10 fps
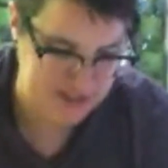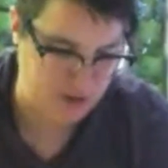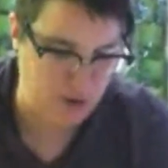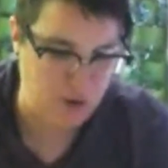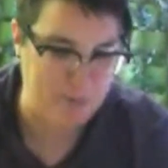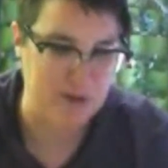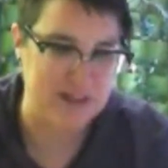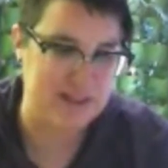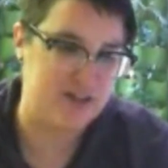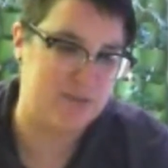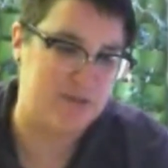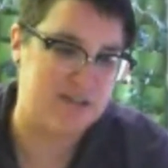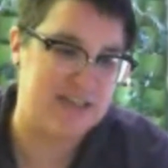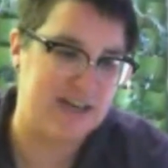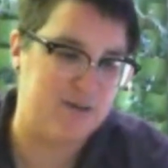The whole point that you're supposed to
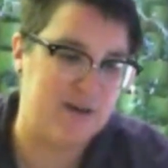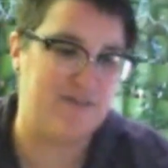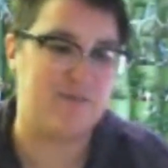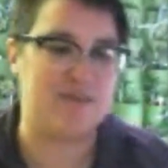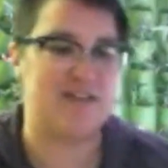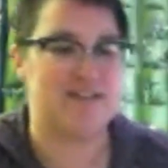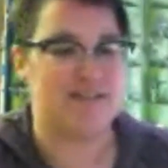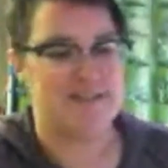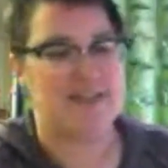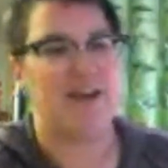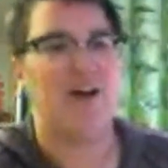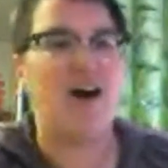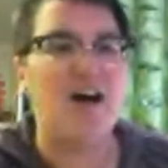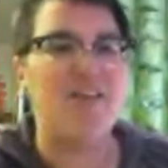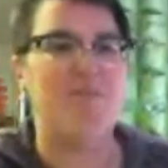take away from this is that
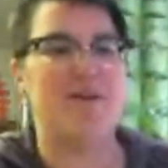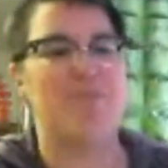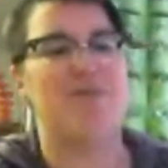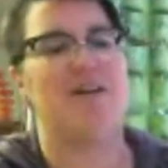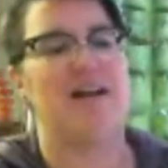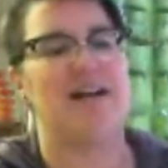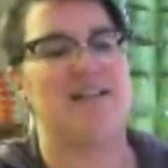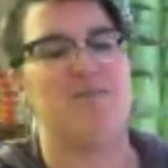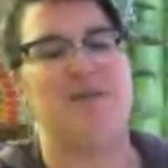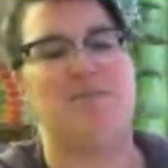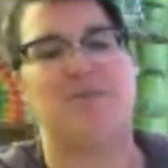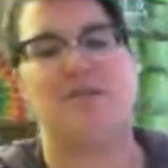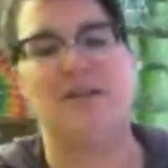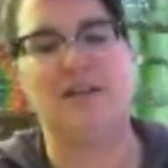all the people are God's people.